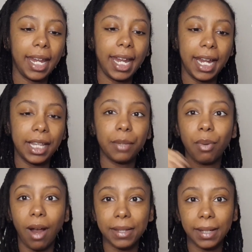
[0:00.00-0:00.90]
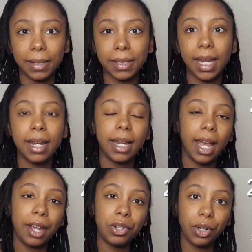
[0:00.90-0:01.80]
and the process,
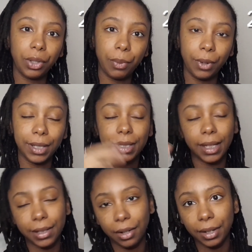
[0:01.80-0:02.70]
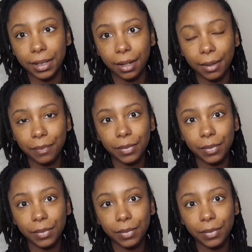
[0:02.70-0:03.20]
how you earn the points, etc., etc.